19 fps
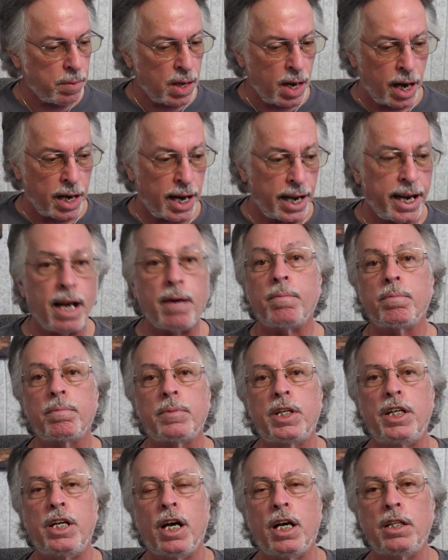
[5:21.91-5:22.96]
and I get
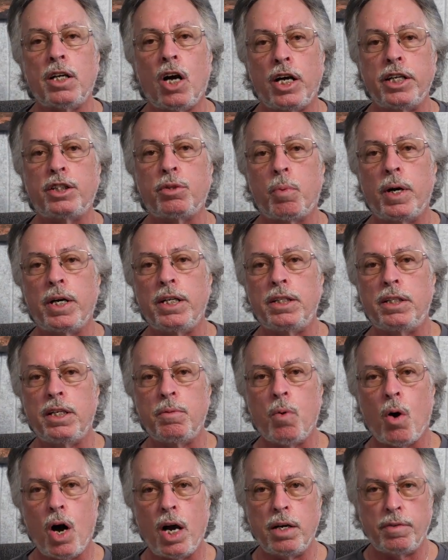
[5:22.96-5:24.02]
the 920
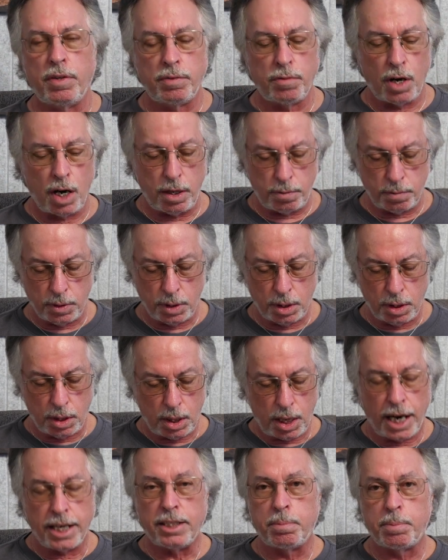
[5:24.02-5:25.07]
dewiring, right?
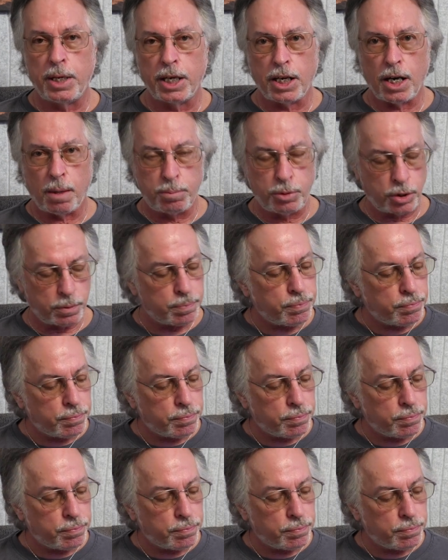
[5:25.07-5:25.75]
And the pickups.